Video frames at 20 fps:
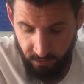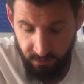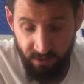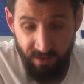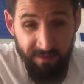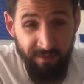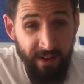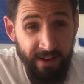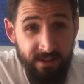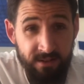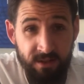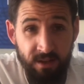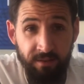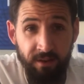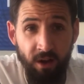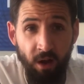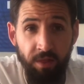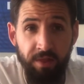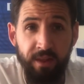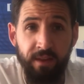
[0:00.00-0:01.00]

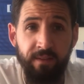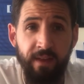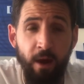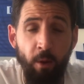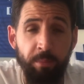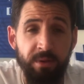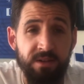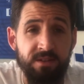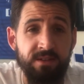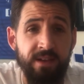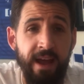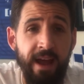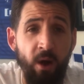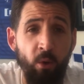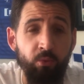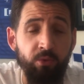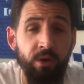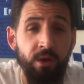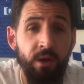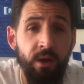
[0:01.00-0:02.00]
Defensively, I think they'll be
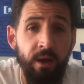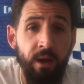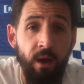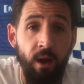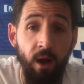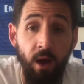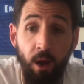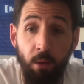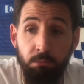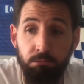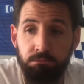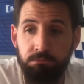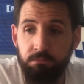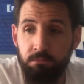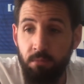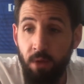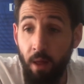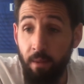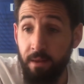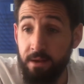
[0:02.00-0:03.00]
sound. And
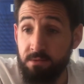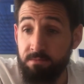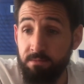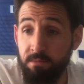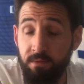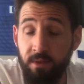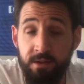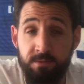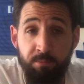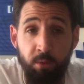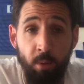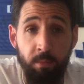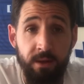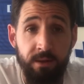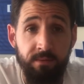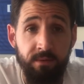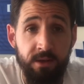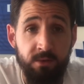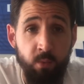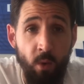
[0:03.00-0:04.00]

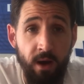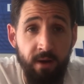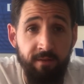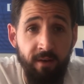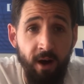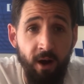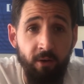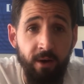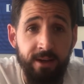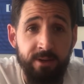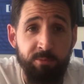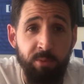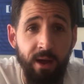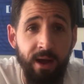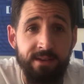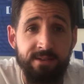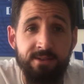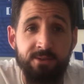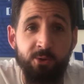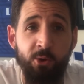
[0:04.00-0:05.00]
there's one of our
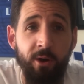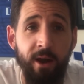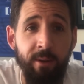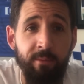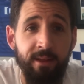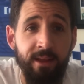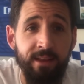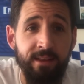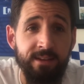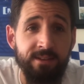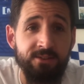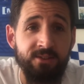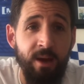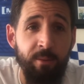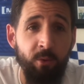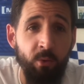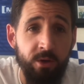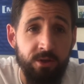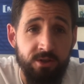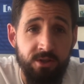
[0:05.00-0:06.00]
ex-players that's gone up there this
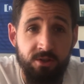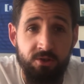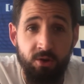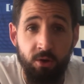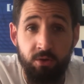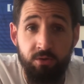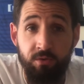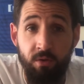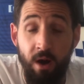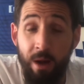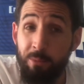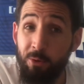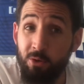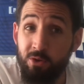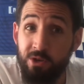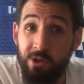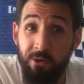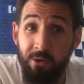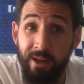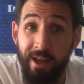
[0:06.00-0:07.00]
summer, which is Josh Wright. I'm
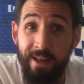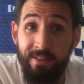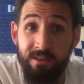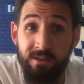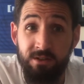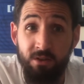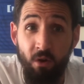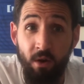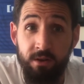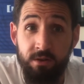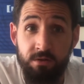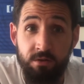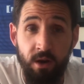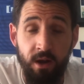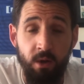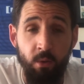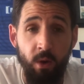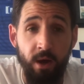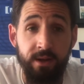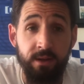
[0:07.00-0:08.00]
not sure he'll get in the side
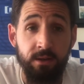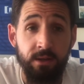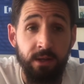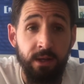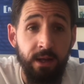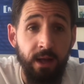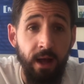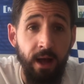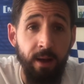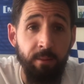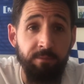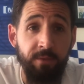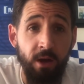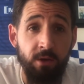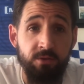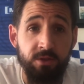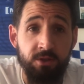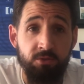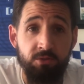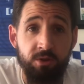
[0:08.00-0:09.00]
straight away.
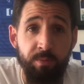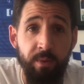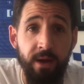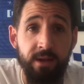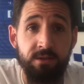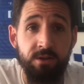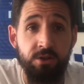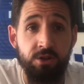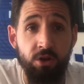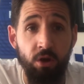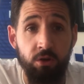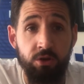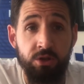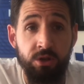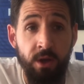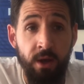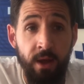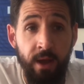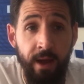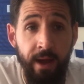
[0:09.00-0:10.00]
No disrespect to
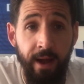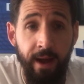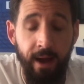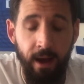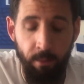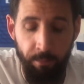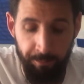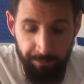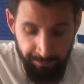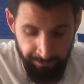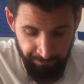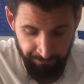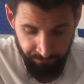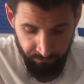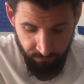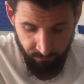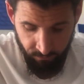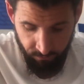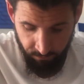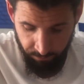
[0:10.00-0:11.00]
Josh.
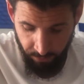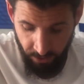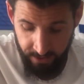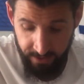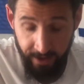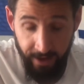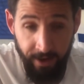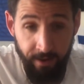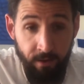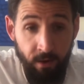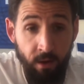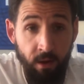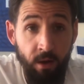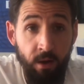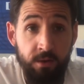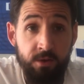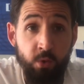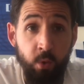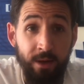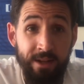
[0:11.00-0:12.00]
But yeah,
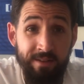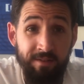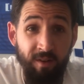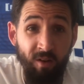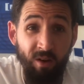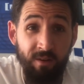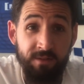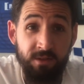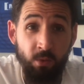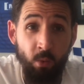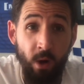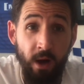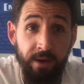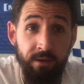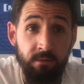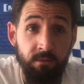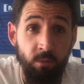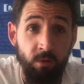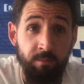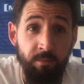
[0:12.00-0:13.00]
25 to
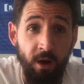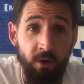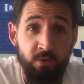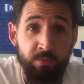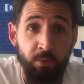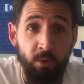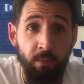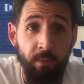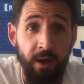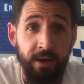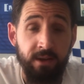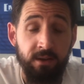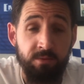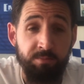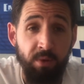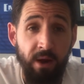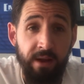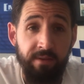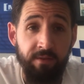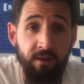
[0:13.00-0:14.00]
1 with most bookmakers,
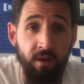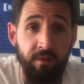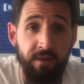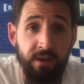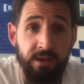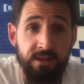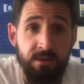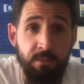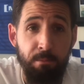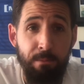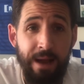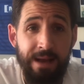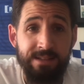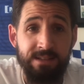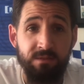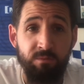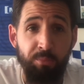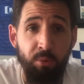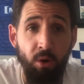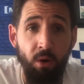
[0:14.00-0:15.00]
Bradford. I think it's a
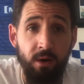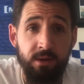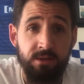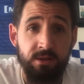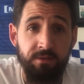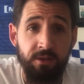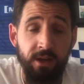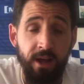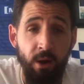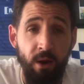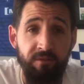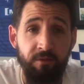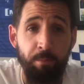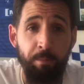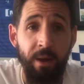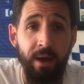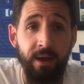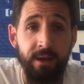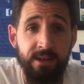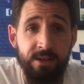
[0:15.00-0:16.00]
massive price if you're going to have a
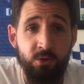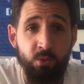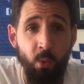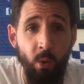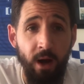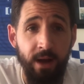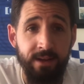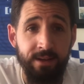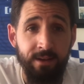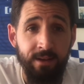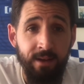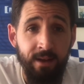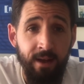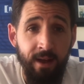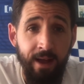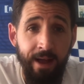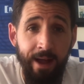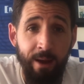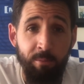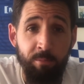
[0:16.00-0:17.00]
bet each way.
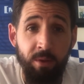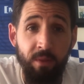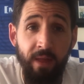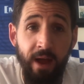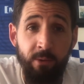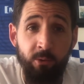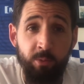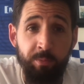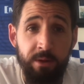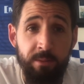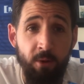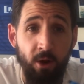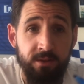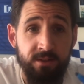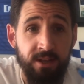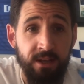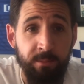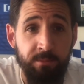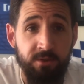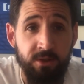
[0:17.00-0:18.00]
But they would be my
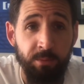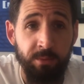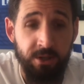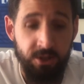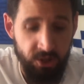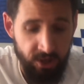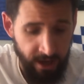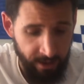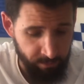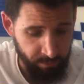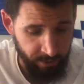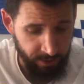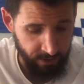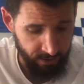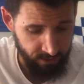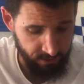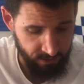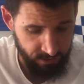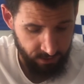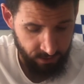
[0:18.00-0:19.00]
tip to be
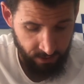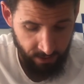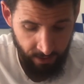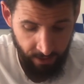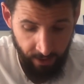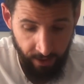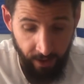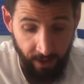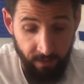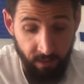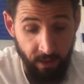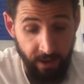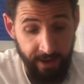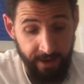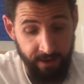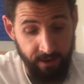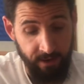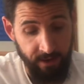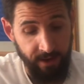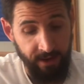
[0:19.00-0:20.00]
champions. And
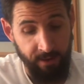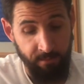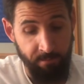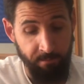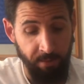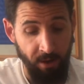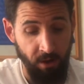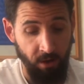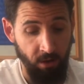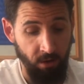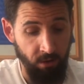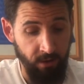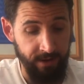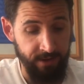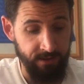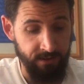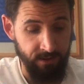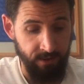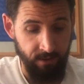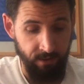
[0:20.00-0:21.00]
then in
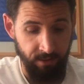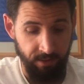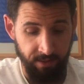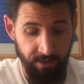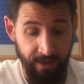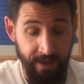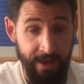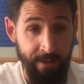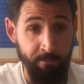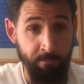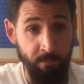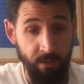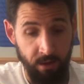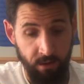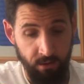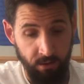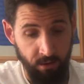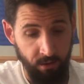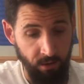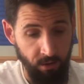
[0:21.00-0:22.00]
behind them,
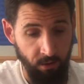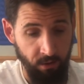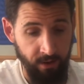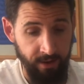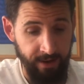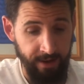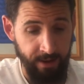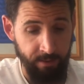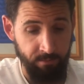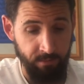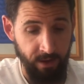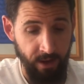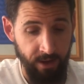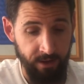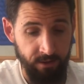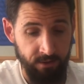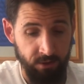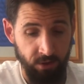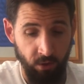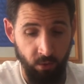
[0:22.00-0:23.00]
I am
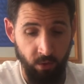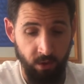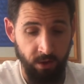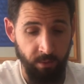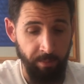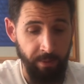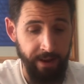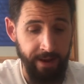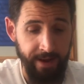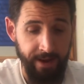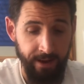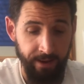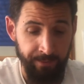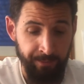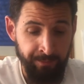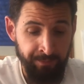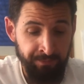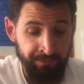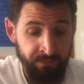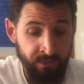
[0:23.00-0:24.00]
going to talk about
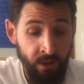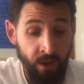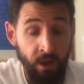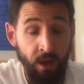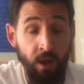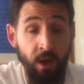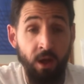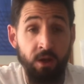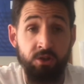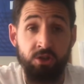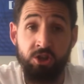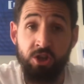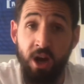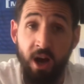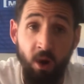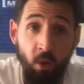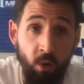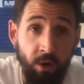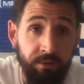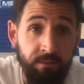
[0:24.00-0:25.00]

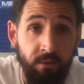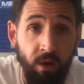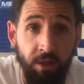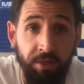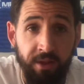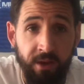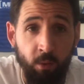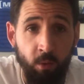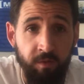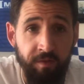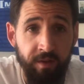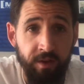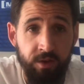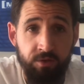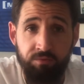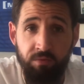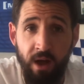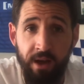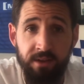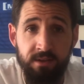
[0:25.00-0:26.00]
Charlton. I think will
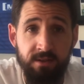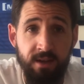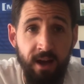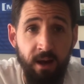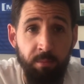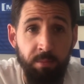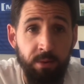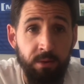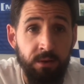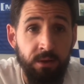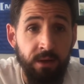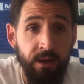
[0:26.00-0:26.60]
finish runners-up.